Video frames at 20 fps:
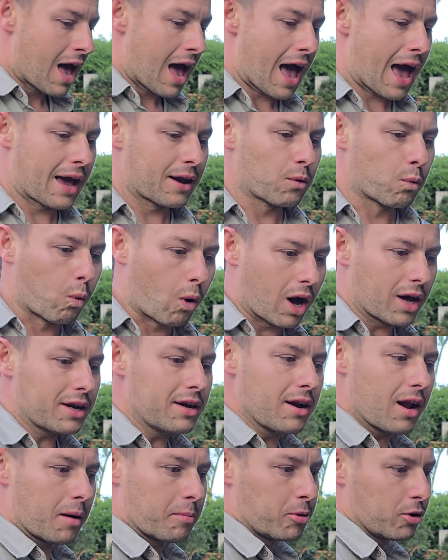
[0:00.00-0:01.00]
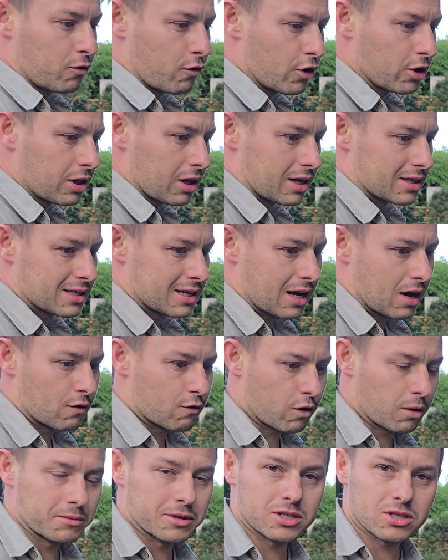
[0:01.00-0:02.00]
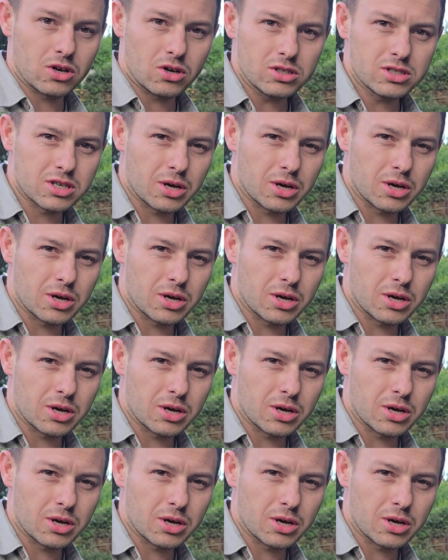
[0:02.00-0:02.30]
and why didn't I put fertilizer down from the start?